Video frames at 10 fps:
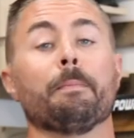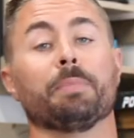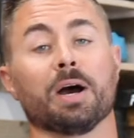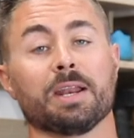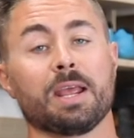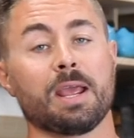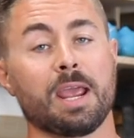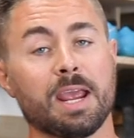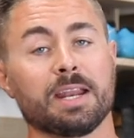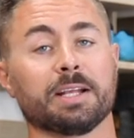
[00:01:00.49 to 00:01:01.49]
but
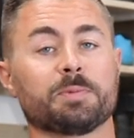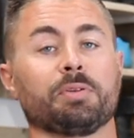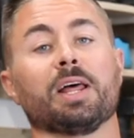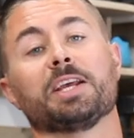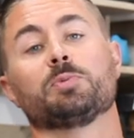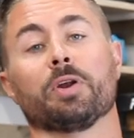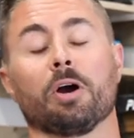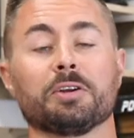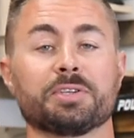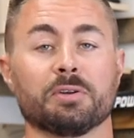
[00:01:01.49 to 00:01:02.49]
in its place, what
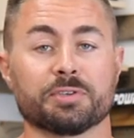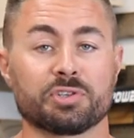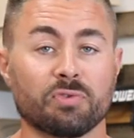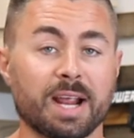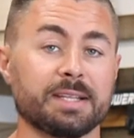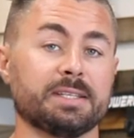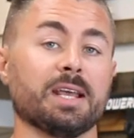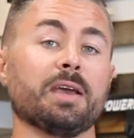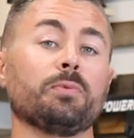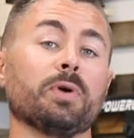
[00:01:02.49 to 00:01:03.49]
Arsenal Strength
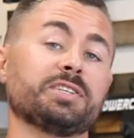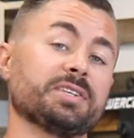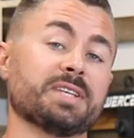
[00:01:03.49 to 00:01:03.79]
did, which is